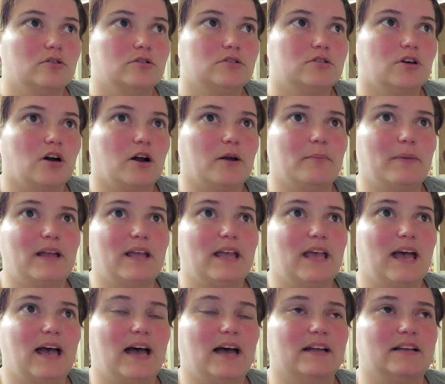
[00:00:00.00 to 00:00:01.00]
Sorry, my
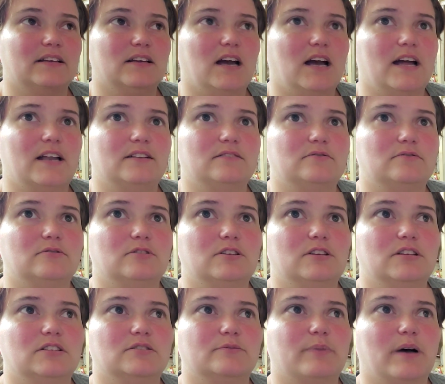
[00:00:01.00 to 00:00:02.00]
cat
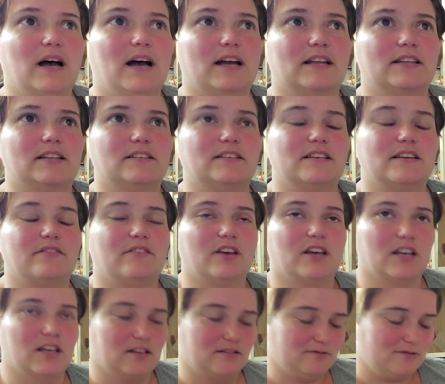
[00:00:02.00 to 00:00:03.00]
is behind the TV
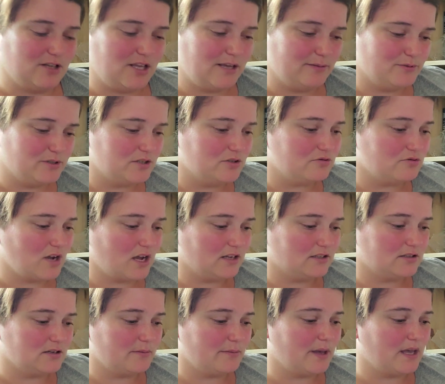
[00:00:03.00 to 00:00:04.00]
and keeps
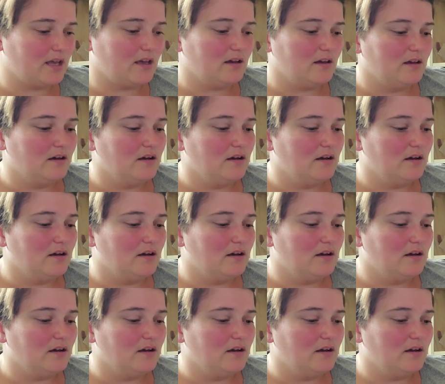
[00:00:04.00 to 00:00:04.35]
distracting me.